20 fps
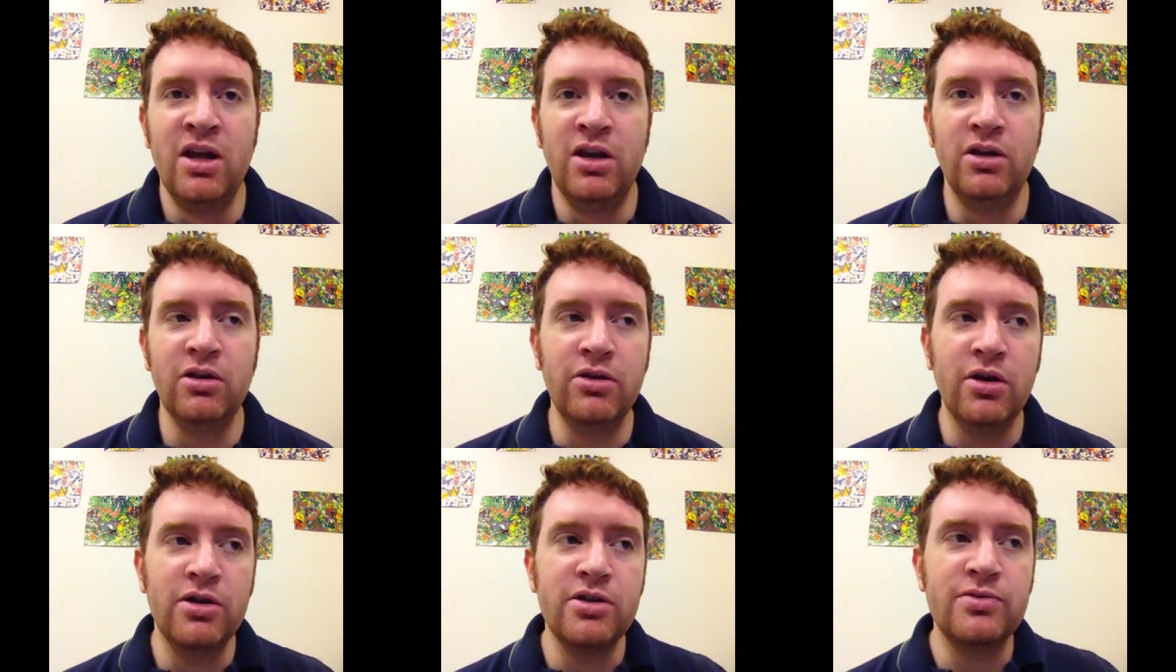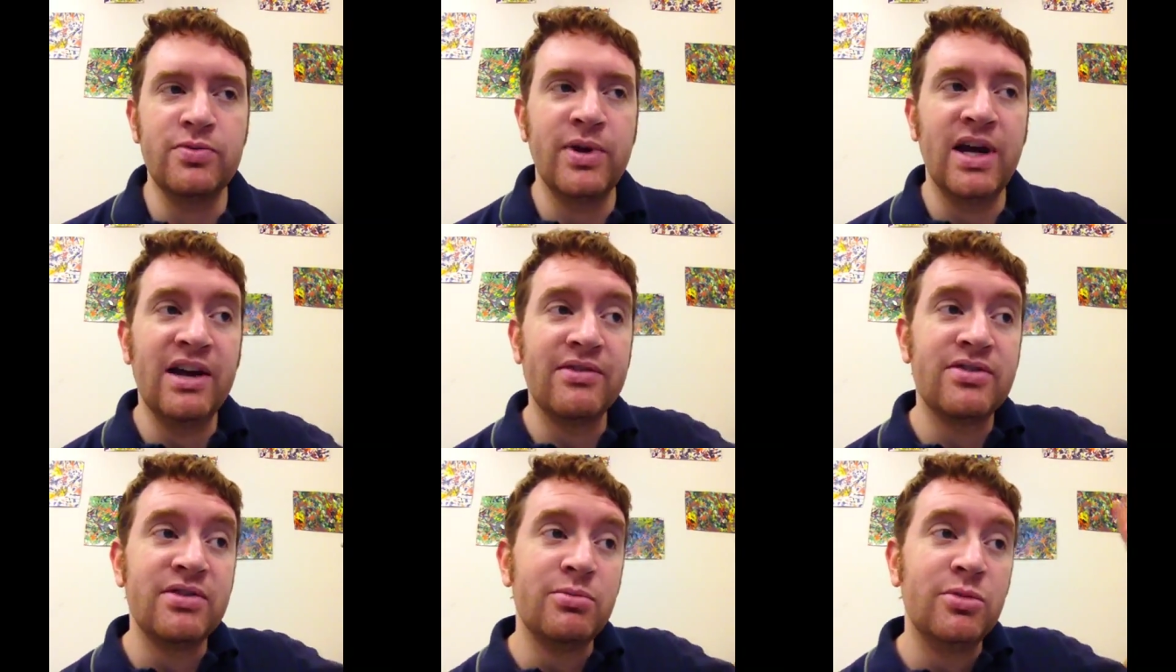You'll notice we
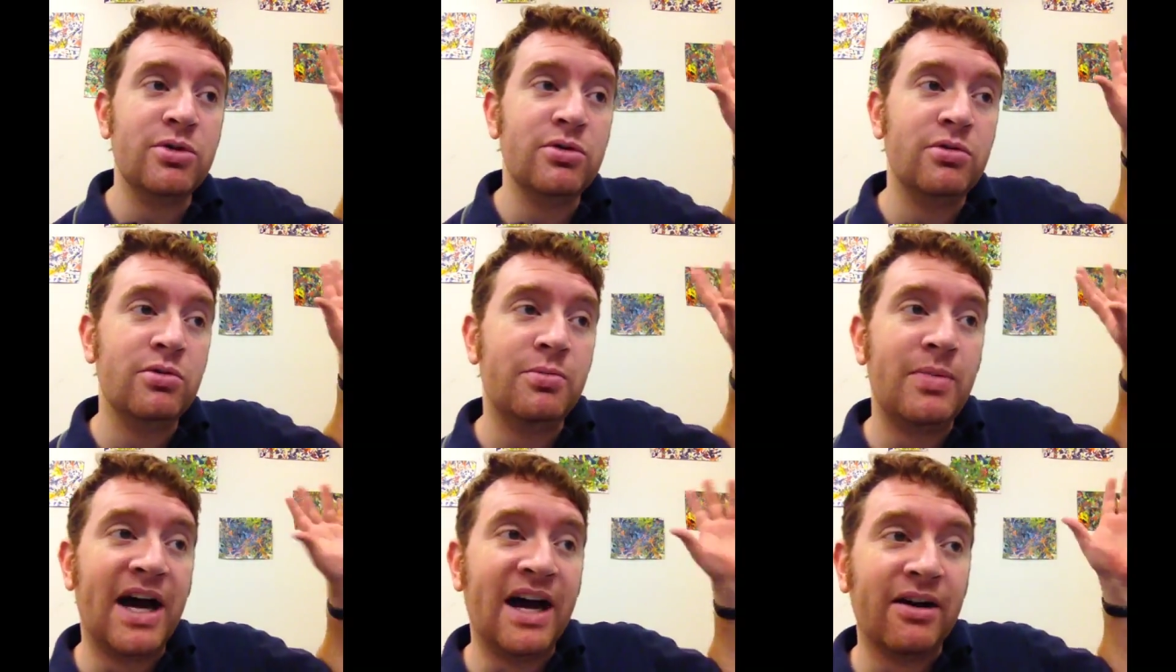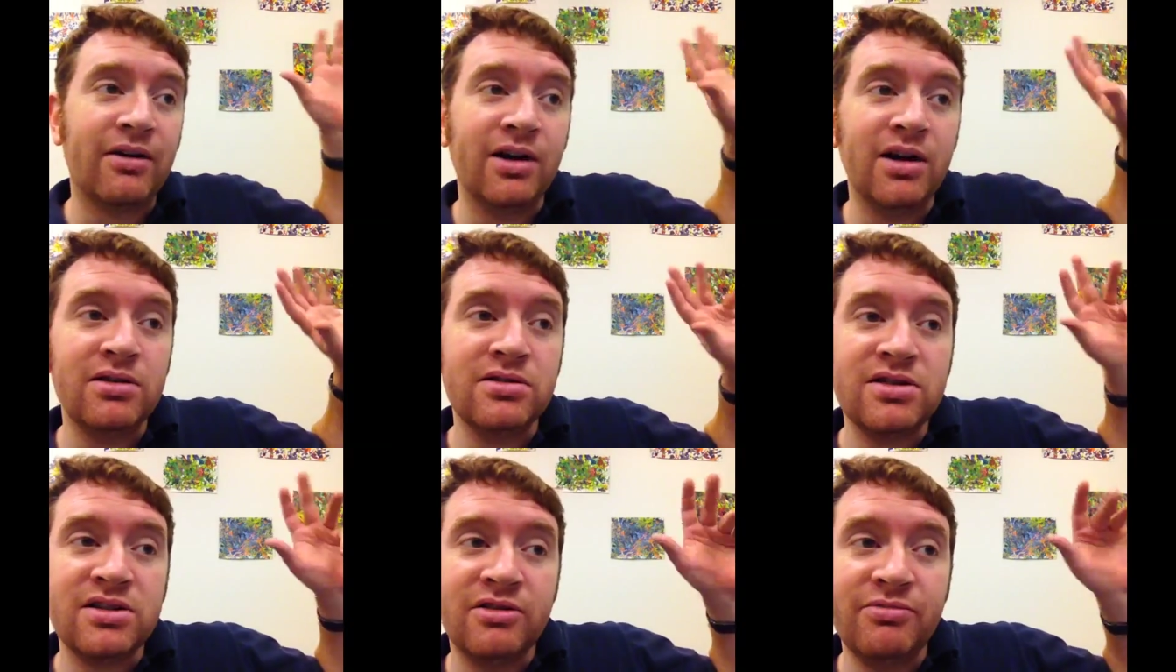have some new
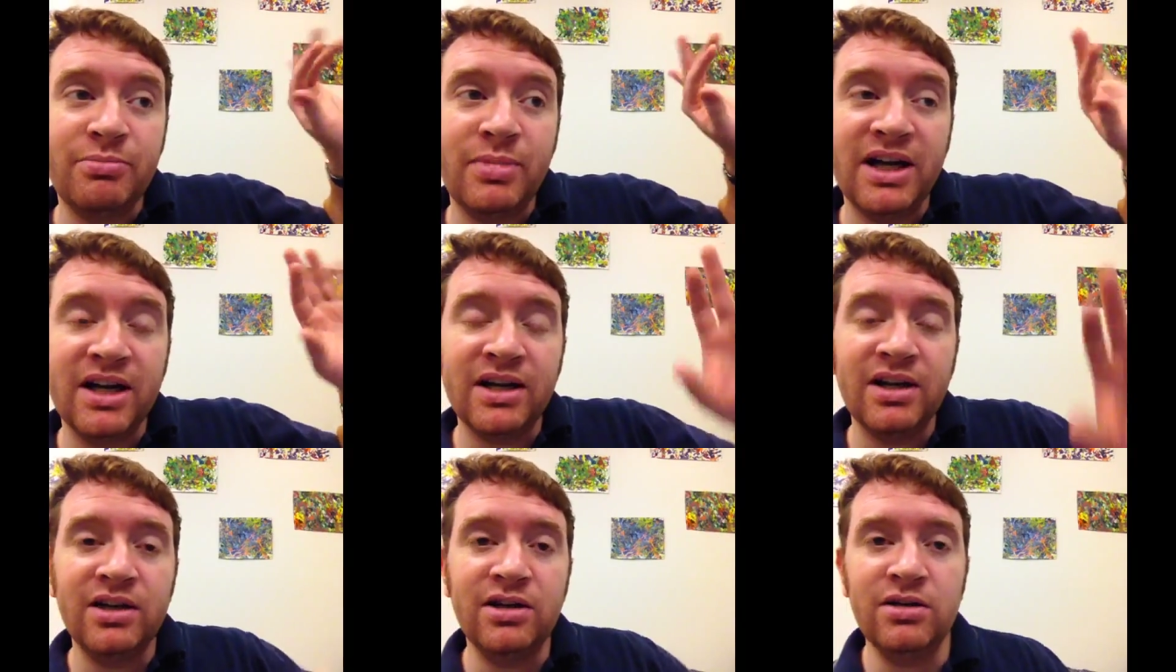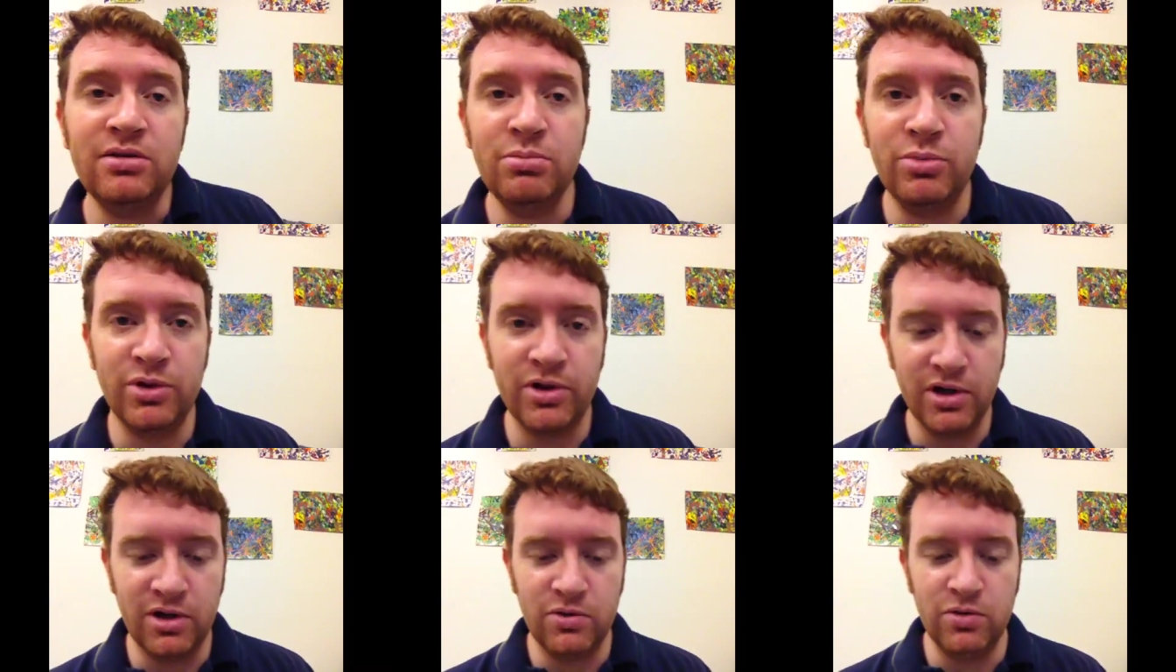background stuff back here.
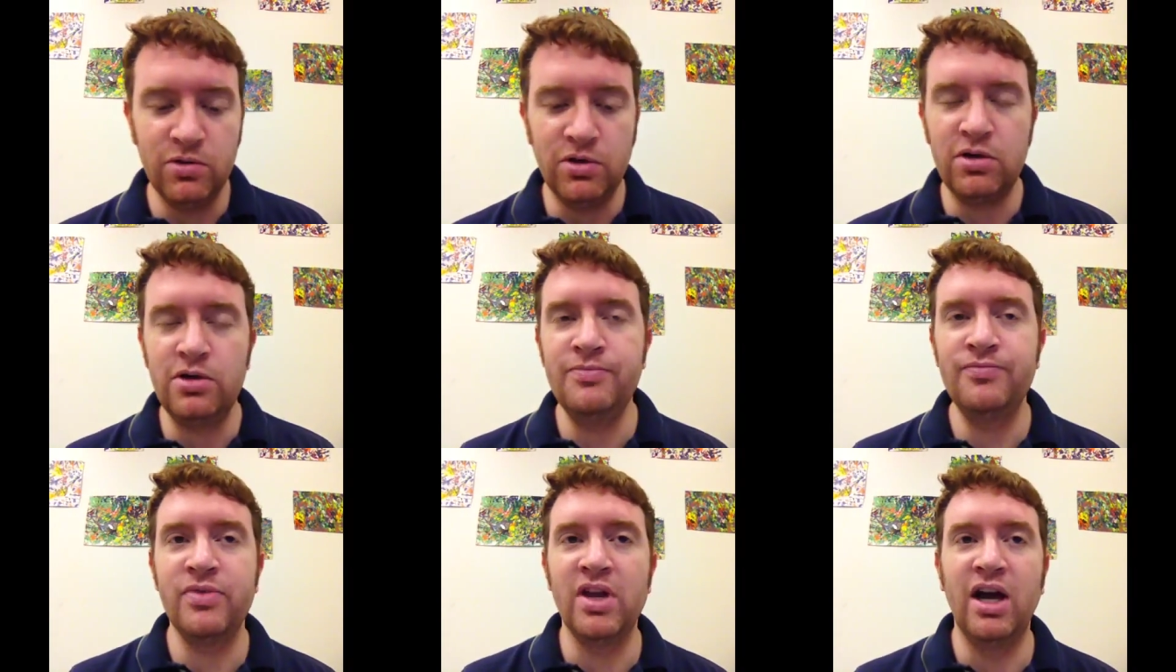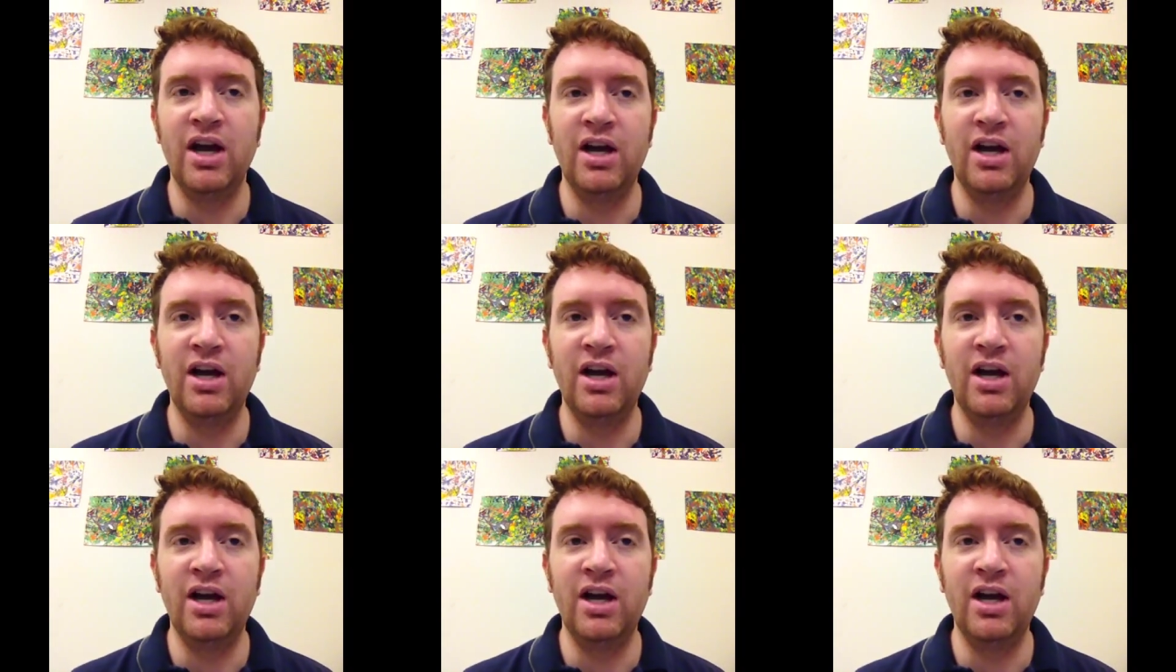Pretty cool.